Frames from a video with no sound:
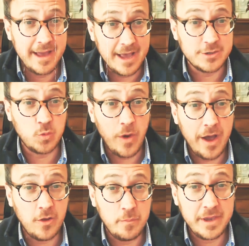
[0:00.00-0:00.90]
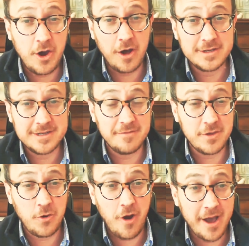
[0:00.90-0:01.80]
as well, because of
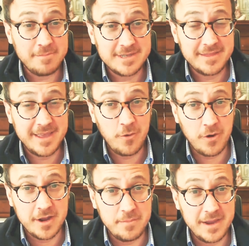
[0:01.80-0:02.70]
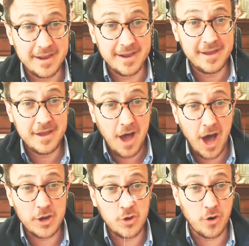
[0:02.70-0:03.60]
the crimes that they were committing
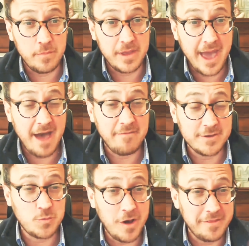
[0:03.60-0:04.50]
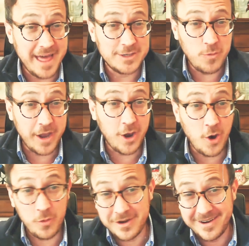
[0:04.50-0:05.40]
on your behalf as well. That's why
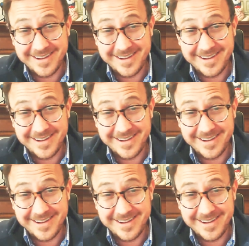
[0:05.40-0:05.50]
Cohen